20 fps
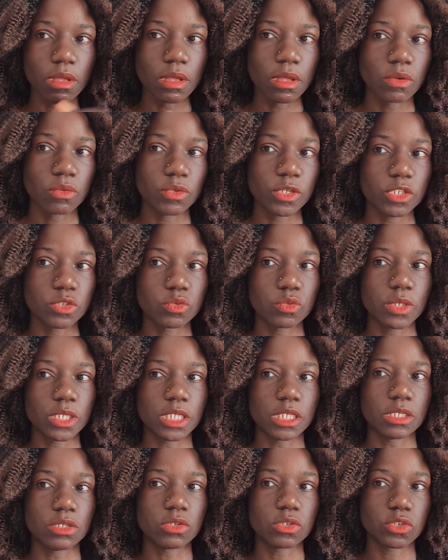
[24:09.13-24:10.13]
which we
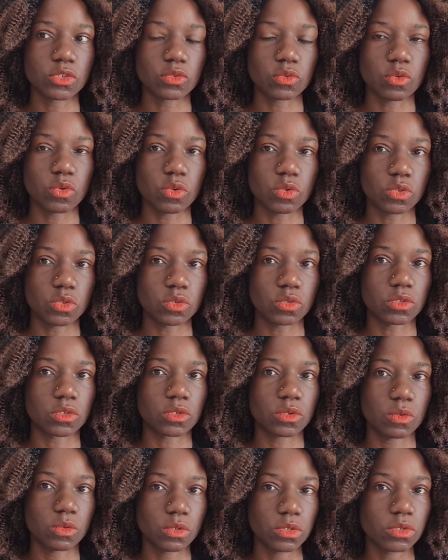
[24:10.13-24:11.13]
used to go to
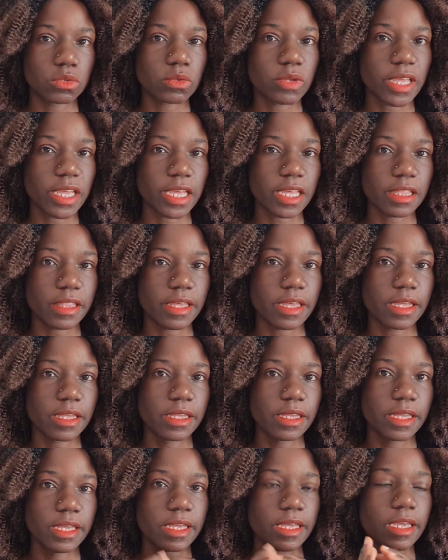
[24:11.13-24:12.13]
school together,
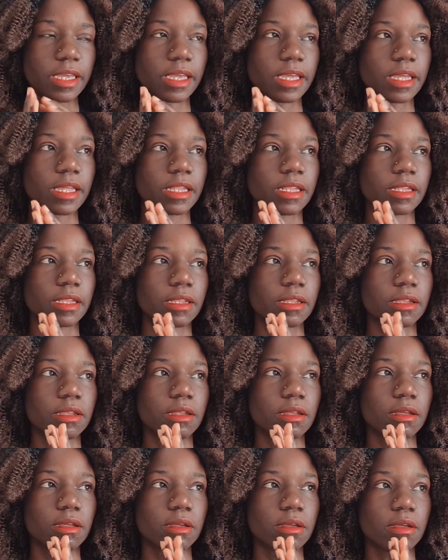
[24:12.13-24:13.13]
and
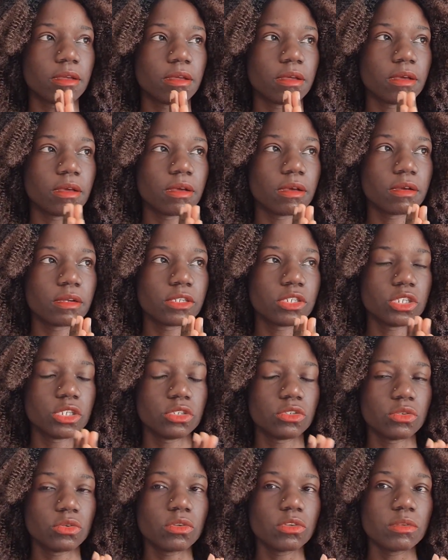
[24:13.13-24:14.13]
she
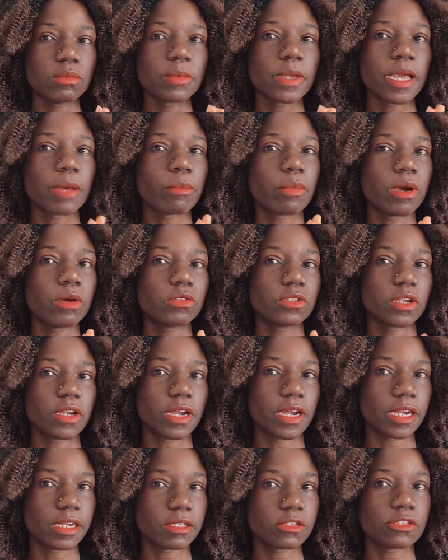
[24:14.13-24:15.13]
told me about
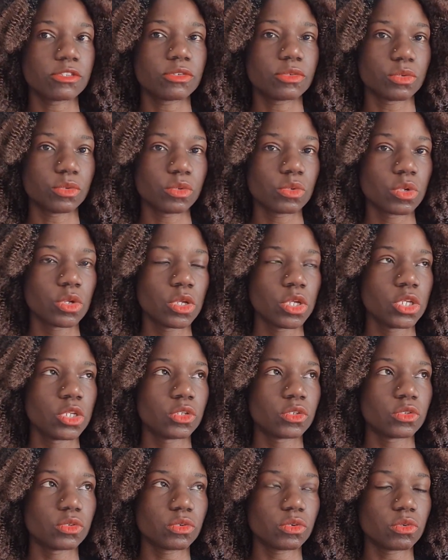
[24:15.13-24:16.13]
hers too.
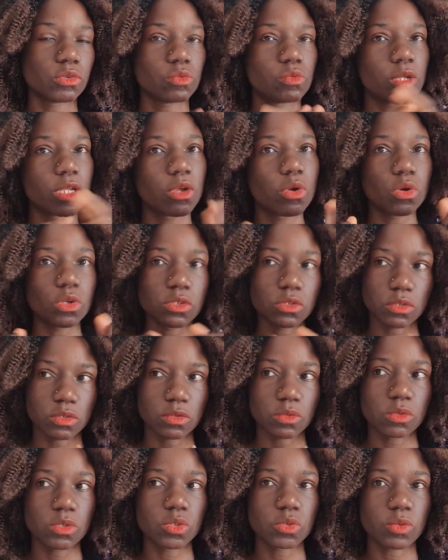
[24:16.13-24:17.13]
So we go to
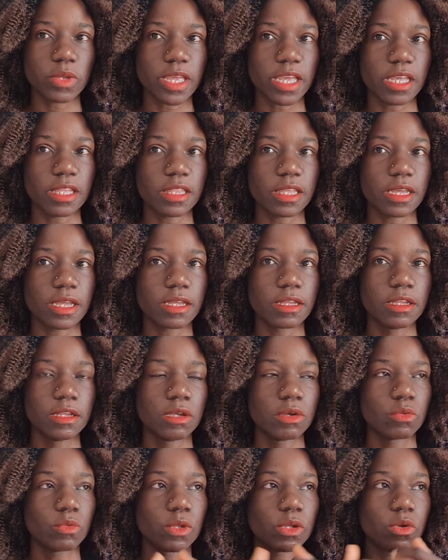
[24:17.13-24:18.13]
school together,
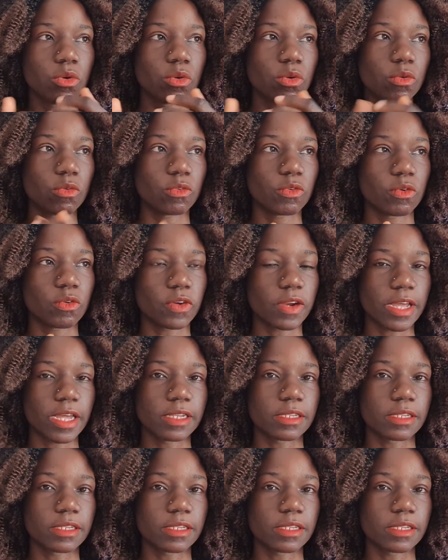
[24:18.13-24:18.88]
we go for